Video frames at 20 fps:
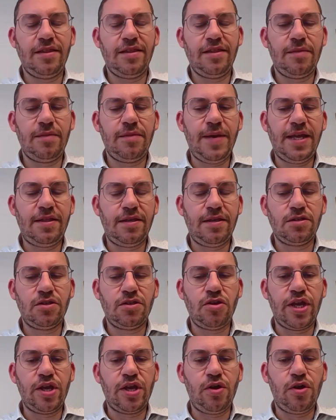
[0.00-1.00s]
think the debate is
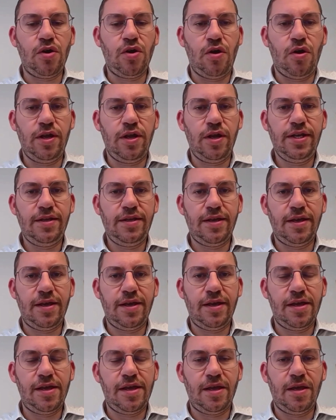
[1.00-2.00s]
going on
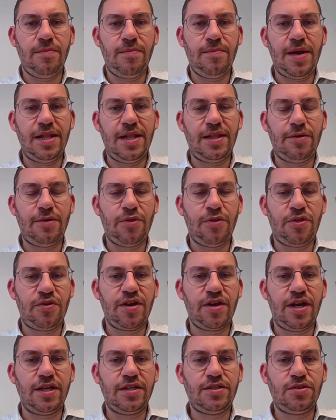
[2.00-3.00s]
in Malta with
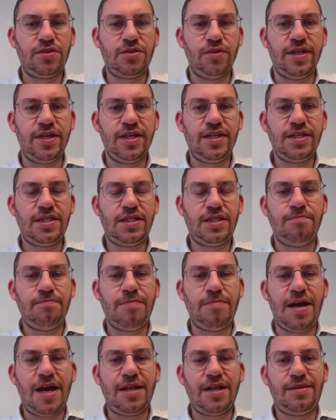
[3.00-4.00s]
regards to this,
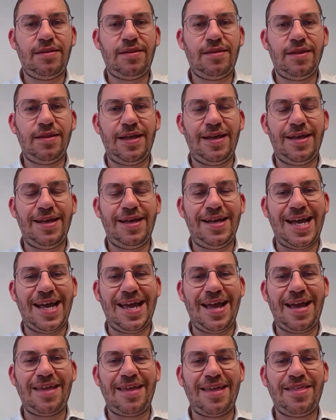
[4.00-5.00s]
but
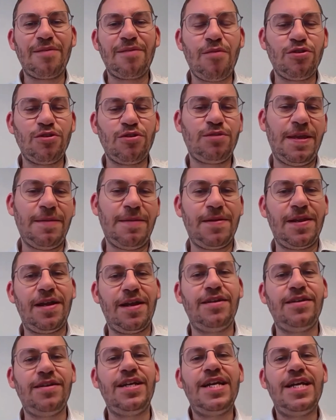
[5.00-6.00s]
I think most
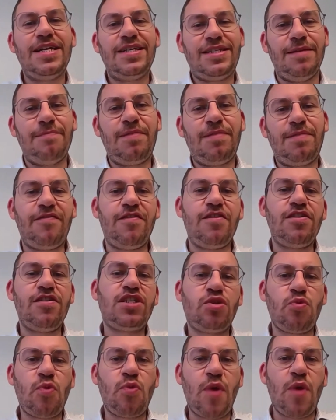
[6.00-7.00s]
people are simply
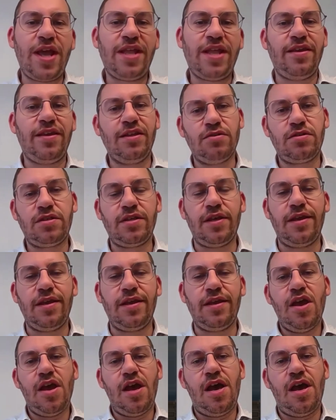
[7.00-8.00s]
first waiting to
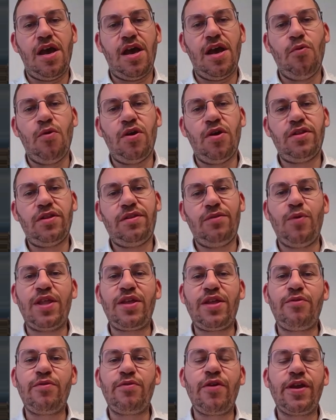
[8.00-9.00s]
see
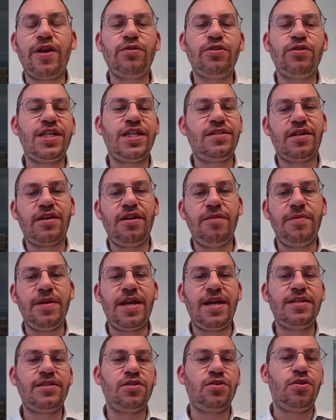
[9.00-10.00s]
whether we're going to just
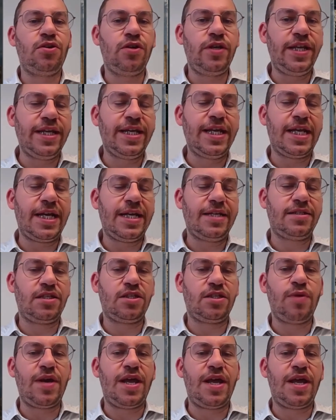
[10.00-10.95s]
decriminalize or legalize as